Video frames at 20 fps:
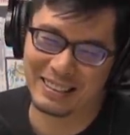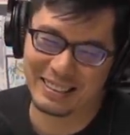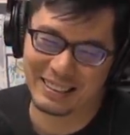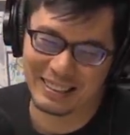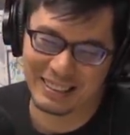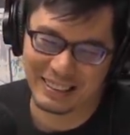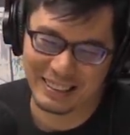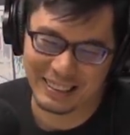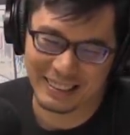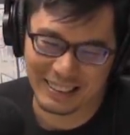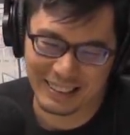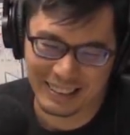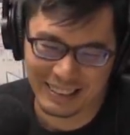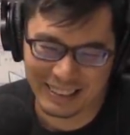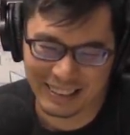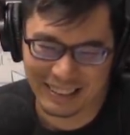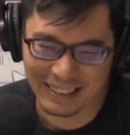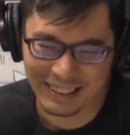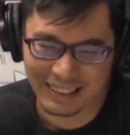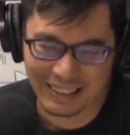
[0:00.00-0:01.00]

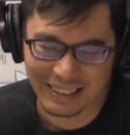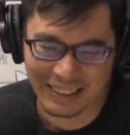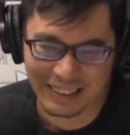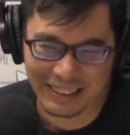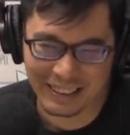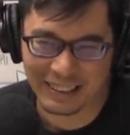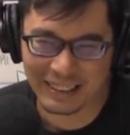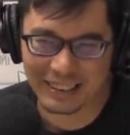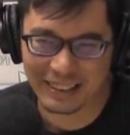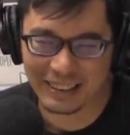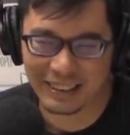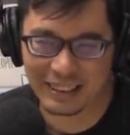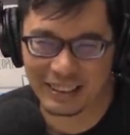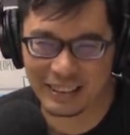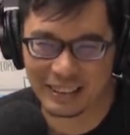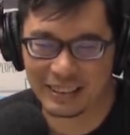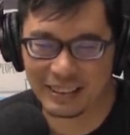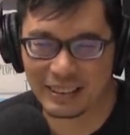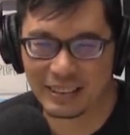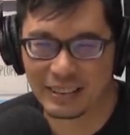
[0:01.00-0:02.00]

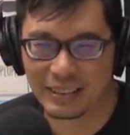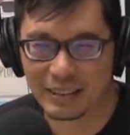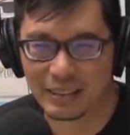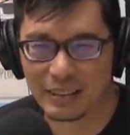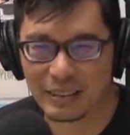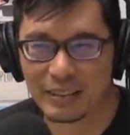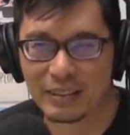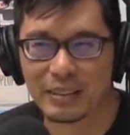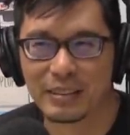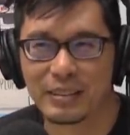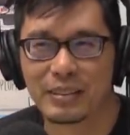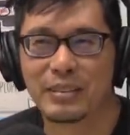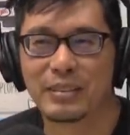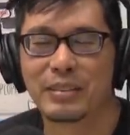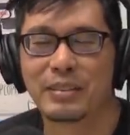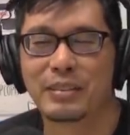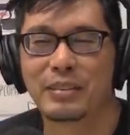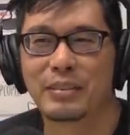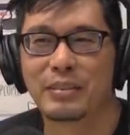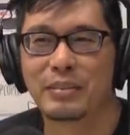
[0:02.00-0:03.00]

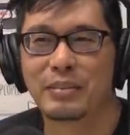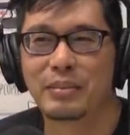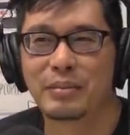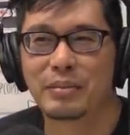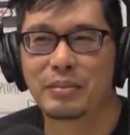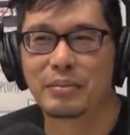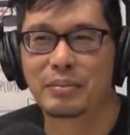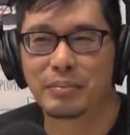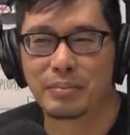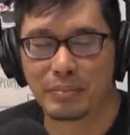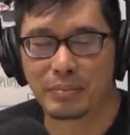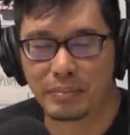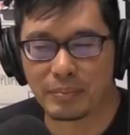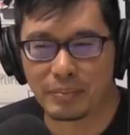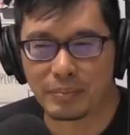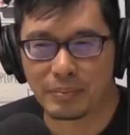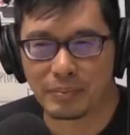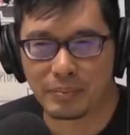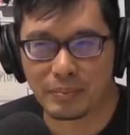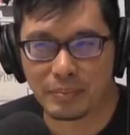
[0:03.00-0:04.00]

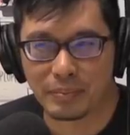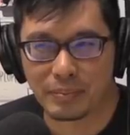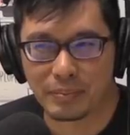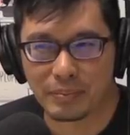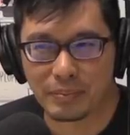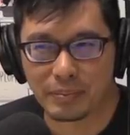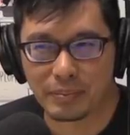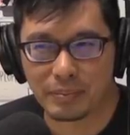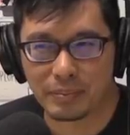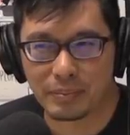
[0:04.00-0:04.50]
This person isn't speaking.